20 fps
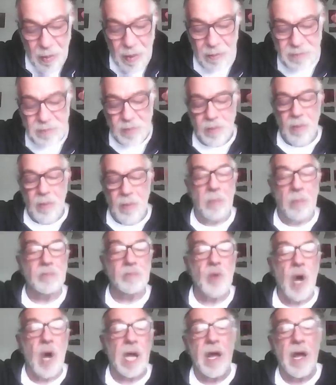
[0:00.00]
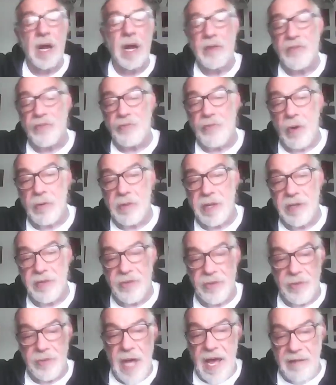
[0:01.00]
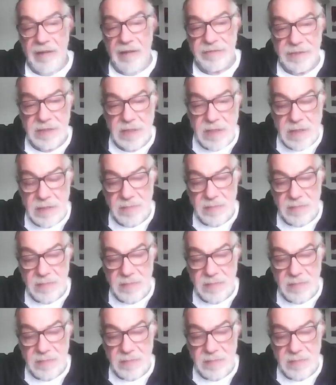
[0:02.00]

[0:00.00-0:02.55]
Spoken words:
Well, what kind of stroke did you have?